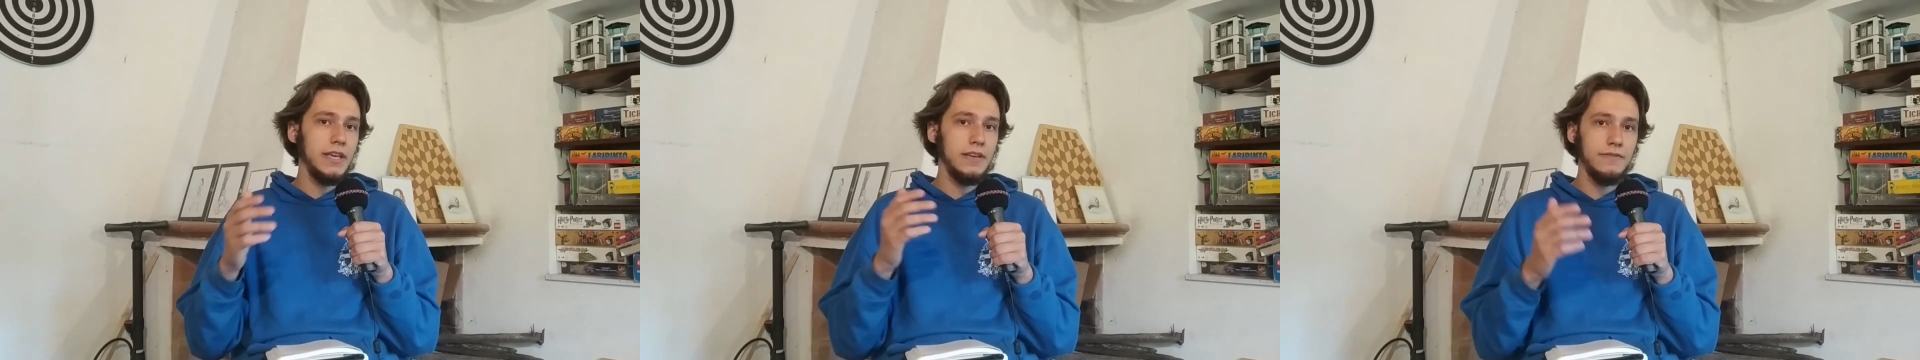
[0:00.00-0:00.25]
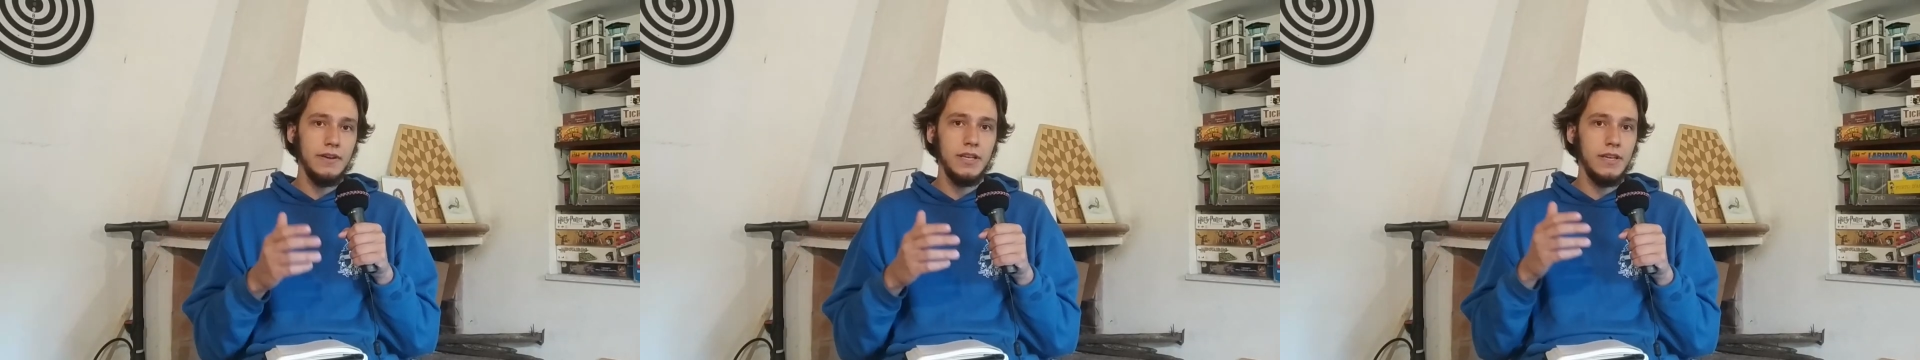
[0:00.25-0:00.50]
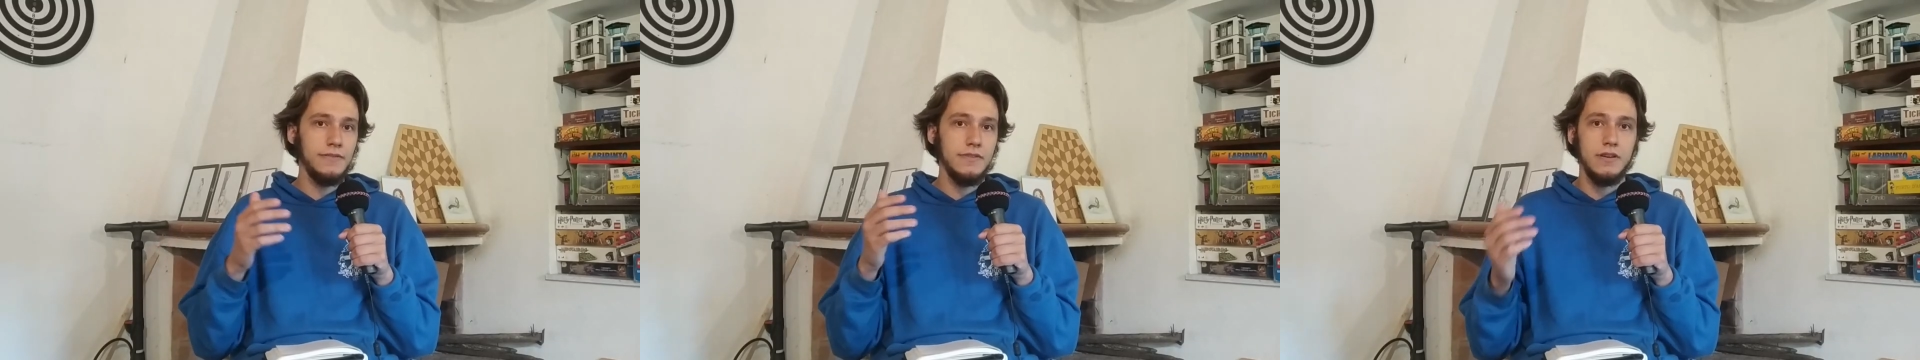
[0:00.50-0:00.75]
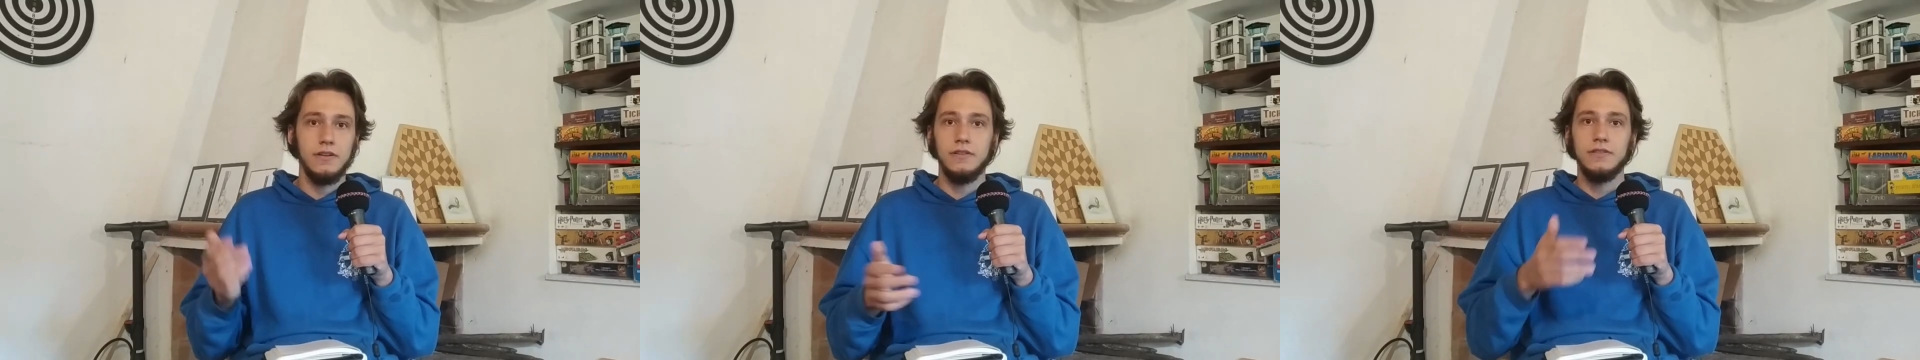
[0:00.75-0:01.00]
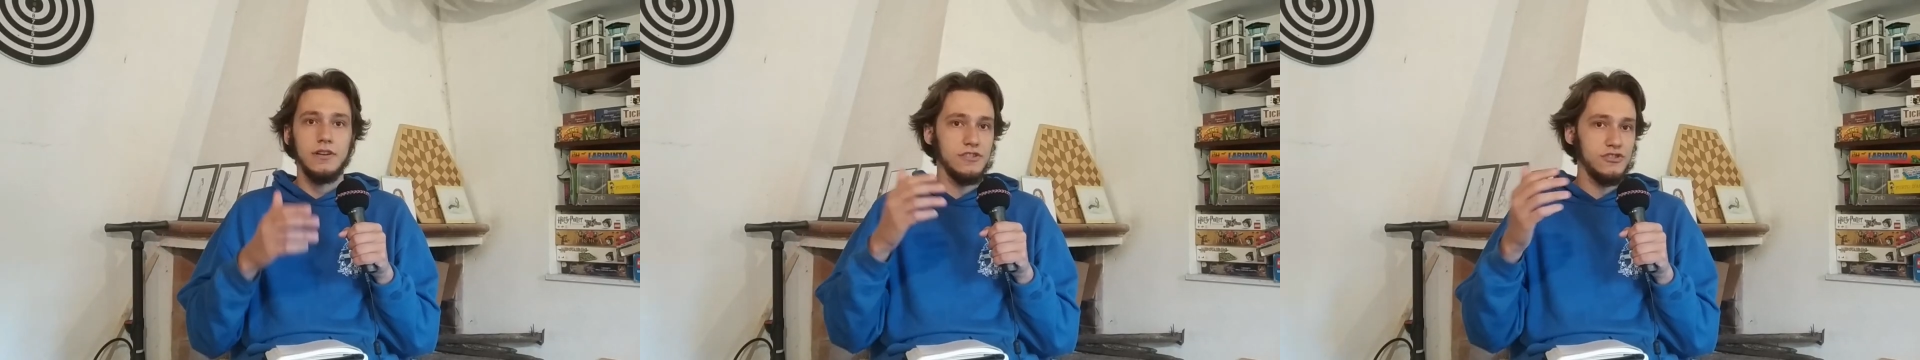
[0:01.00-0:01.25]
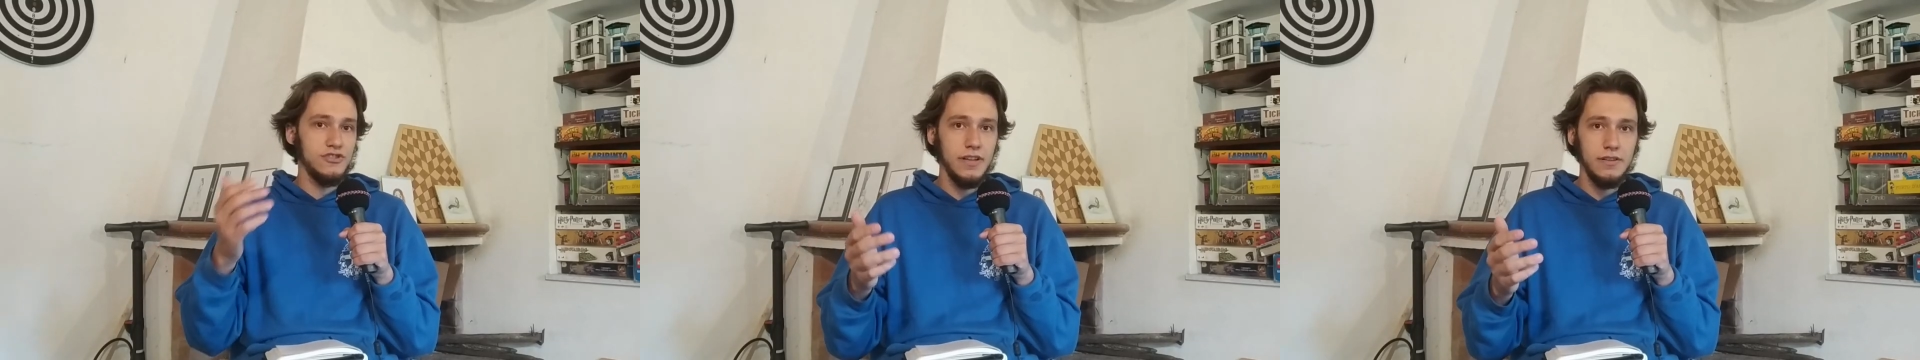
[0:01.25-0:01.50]
even if they're
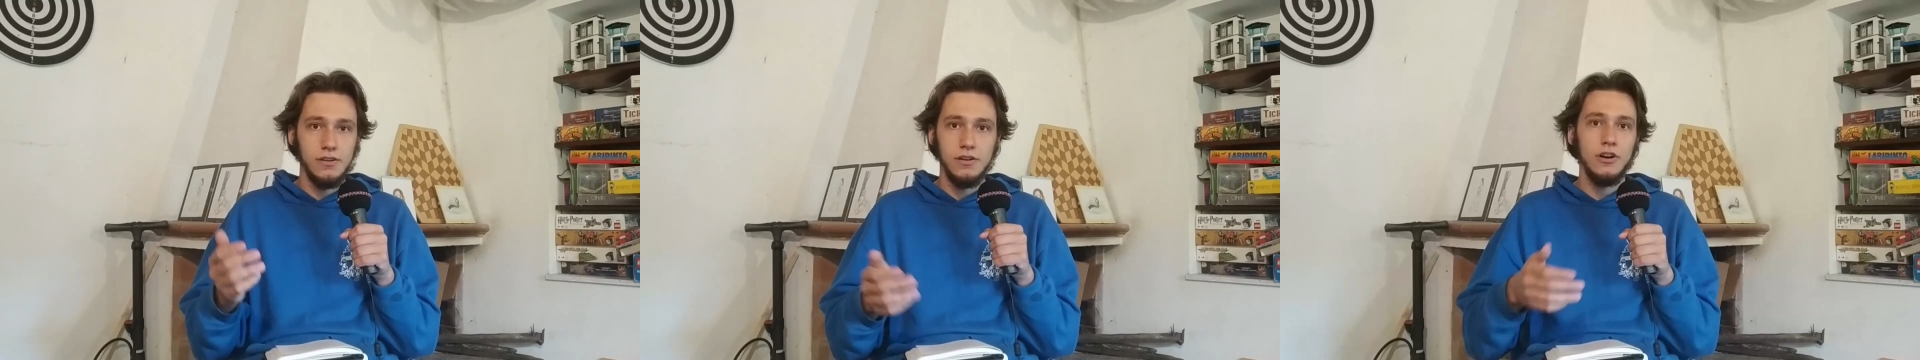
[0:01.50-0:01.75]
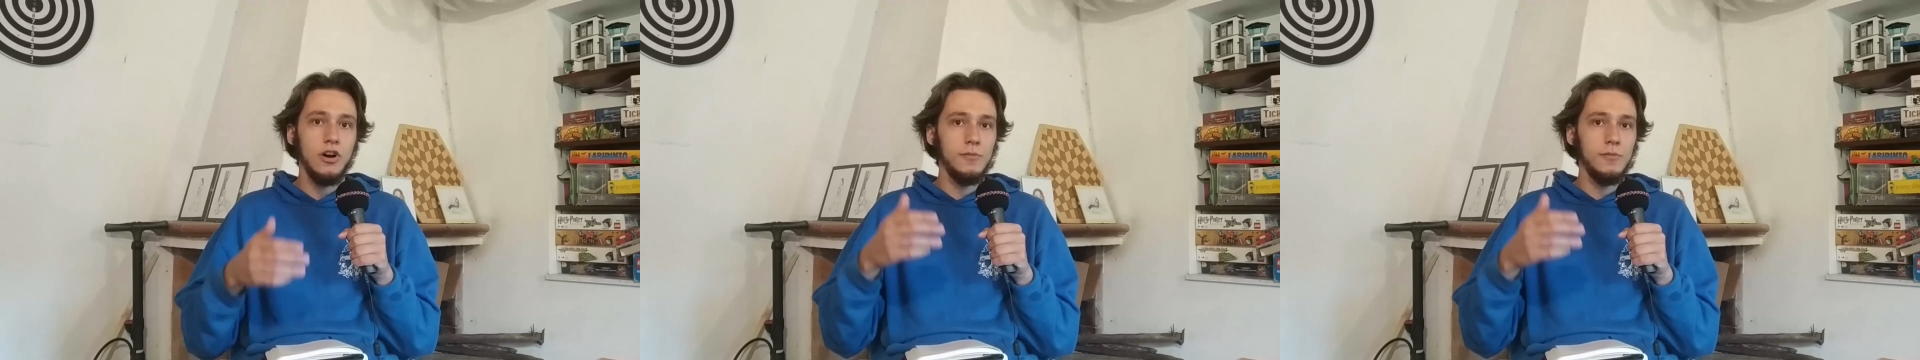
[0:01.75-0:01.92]
transgender,